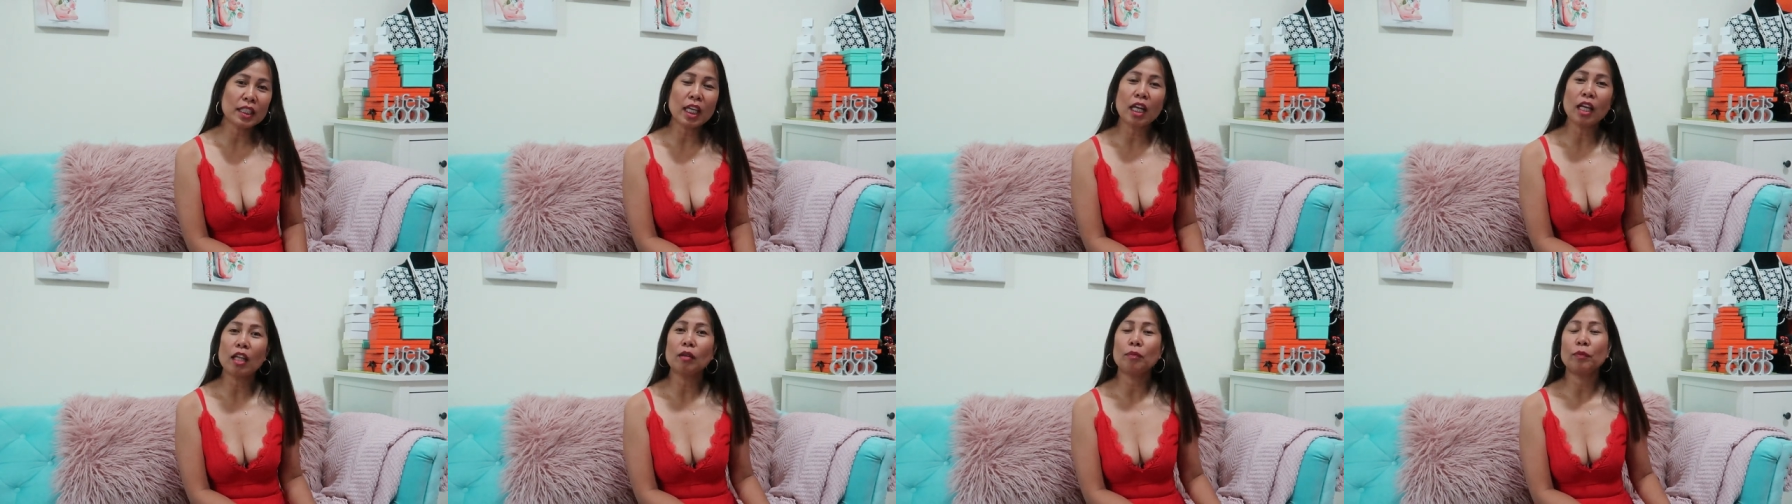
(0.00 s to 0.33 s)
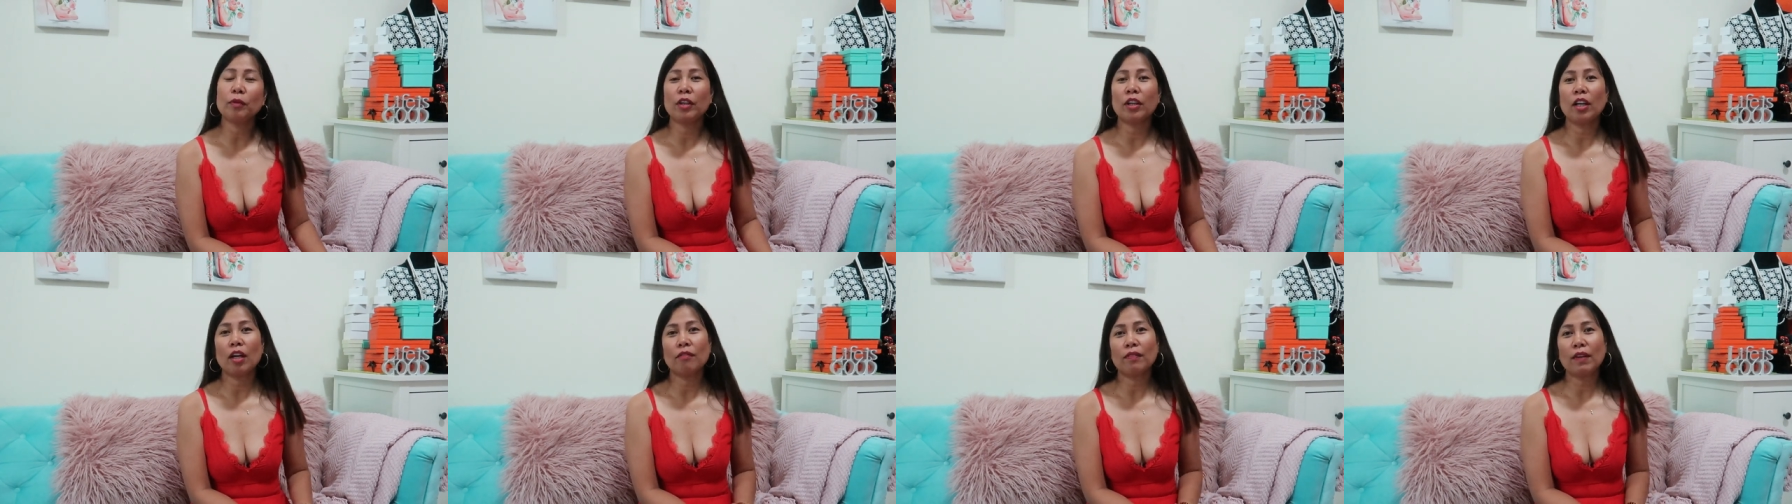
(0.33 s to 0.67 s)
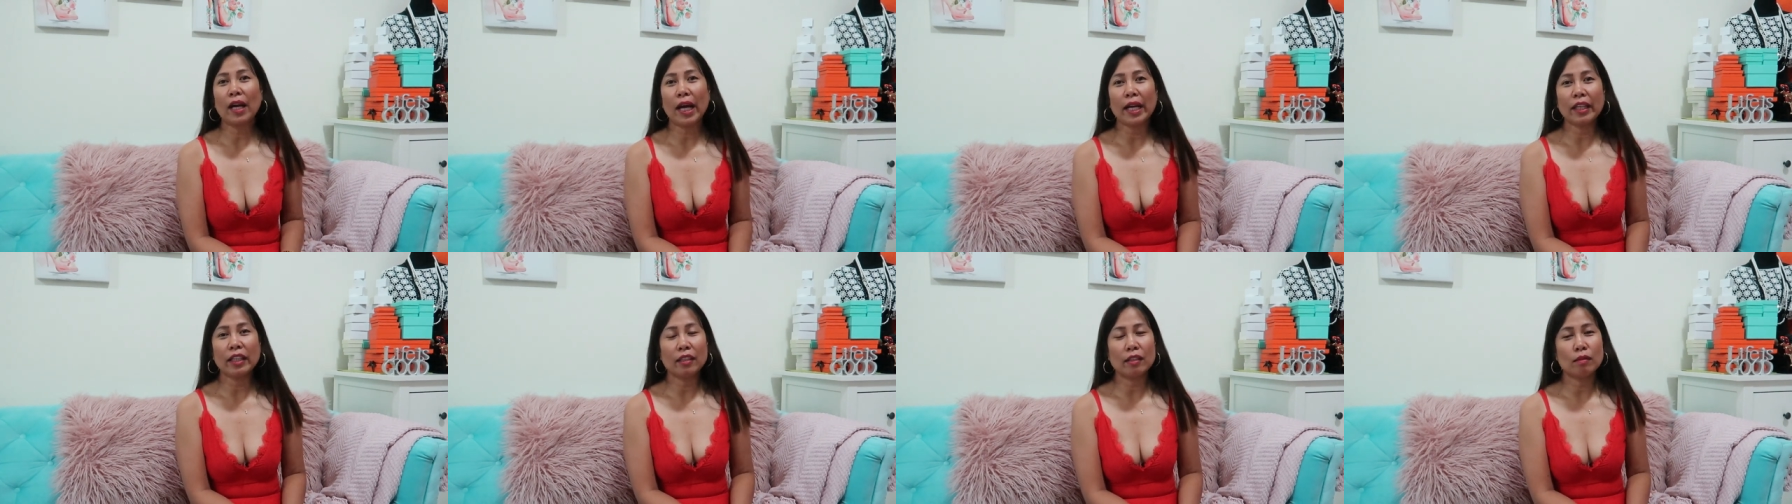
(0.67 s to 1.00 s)
sell pre-loved
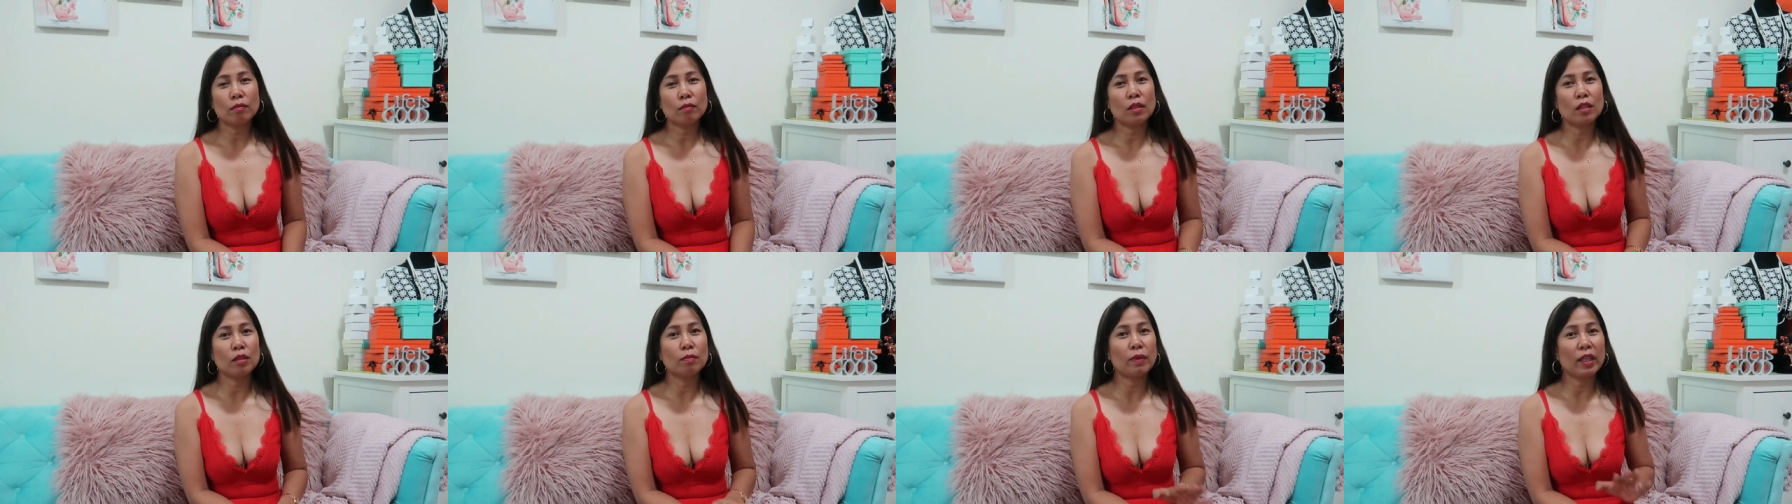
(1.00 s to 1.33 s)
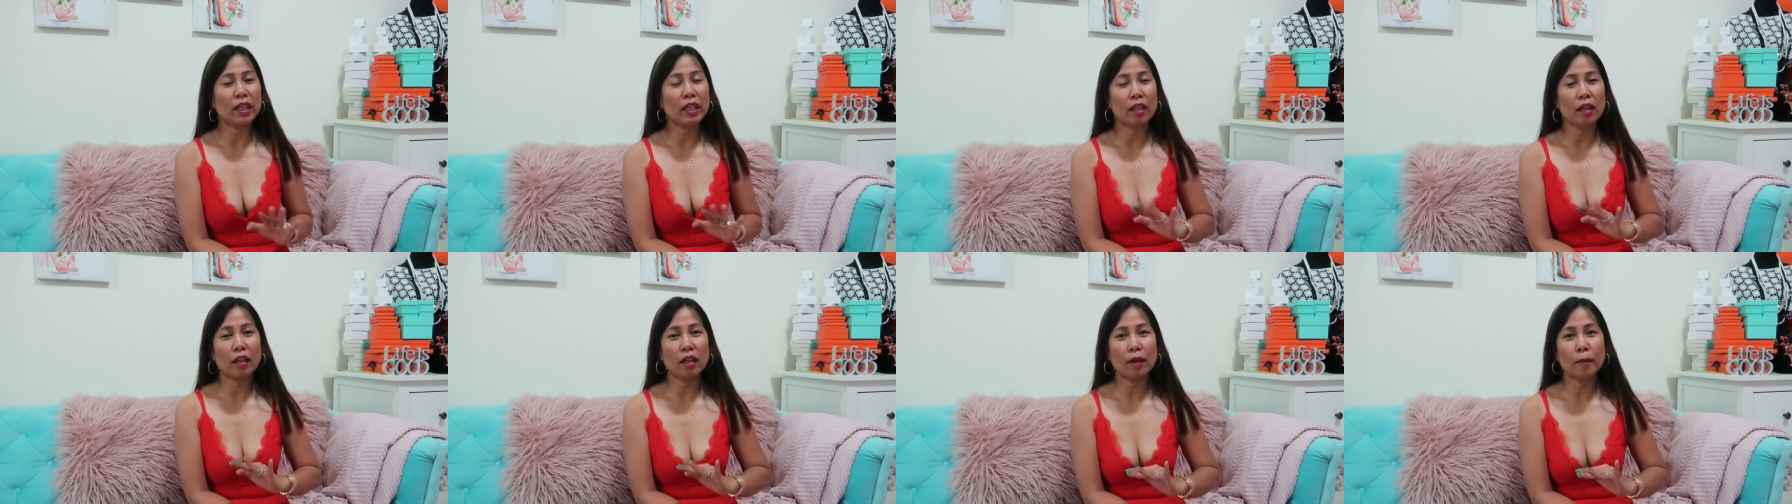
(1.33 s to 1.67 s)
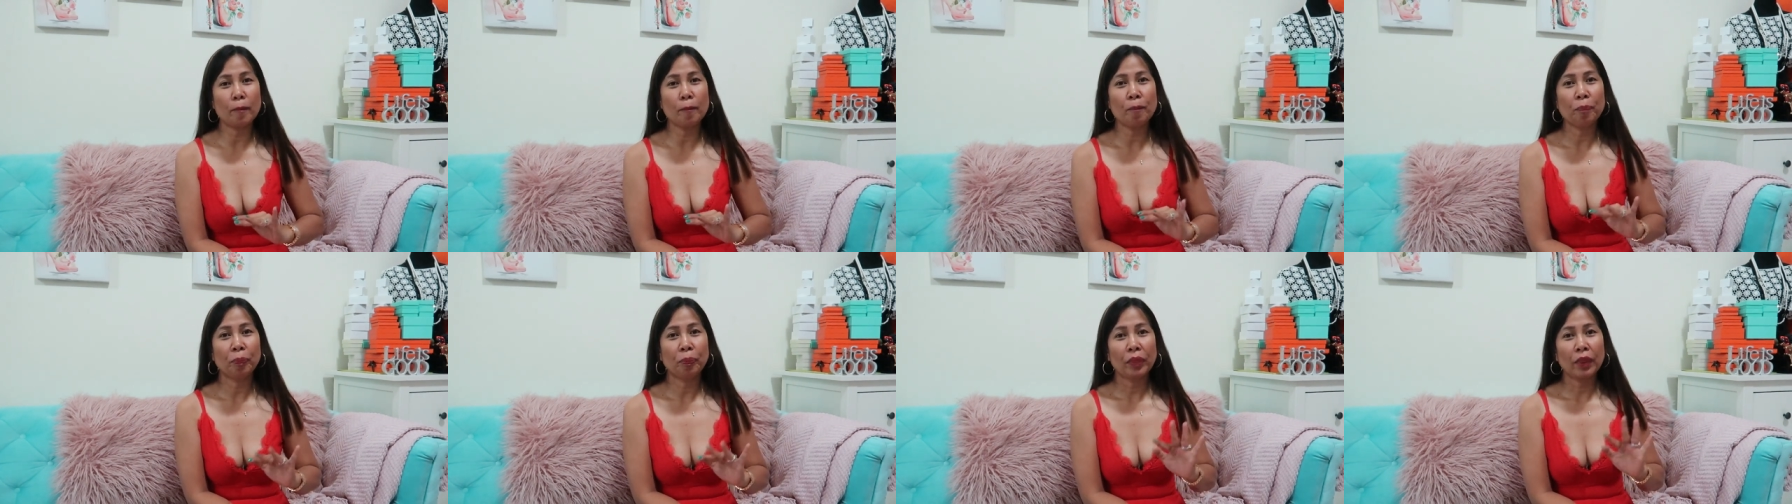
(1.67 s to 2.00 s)
items
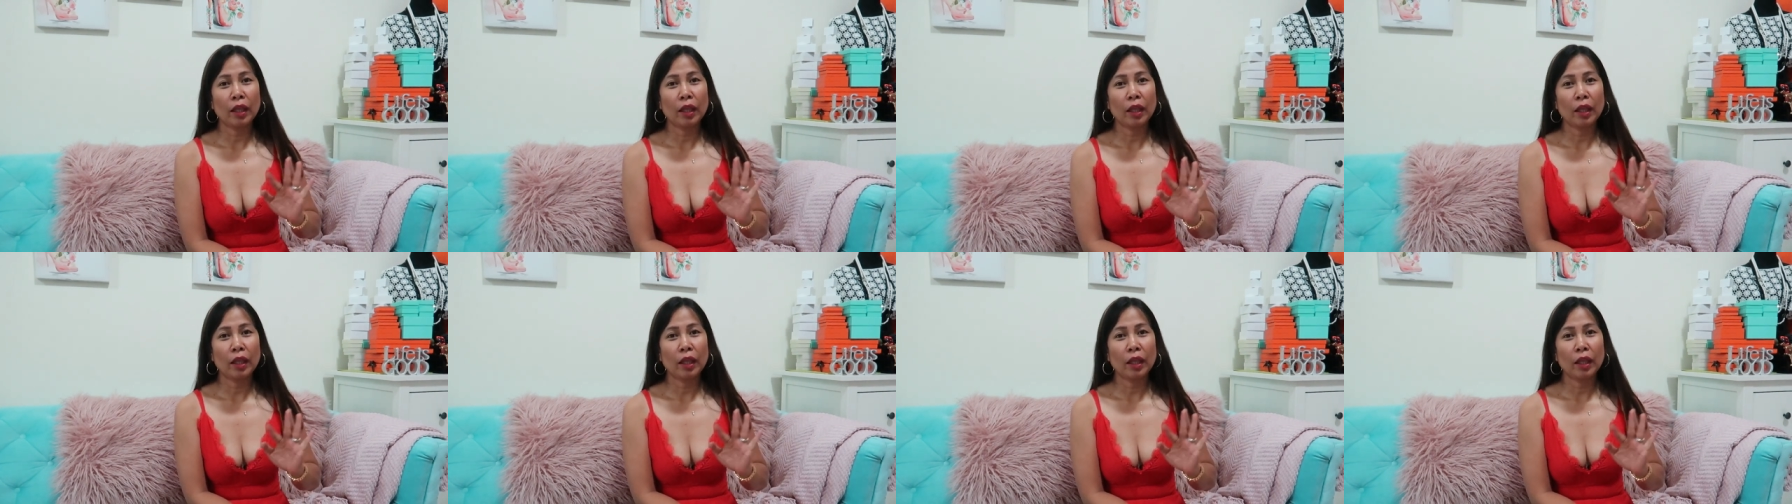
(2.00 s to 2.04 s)
via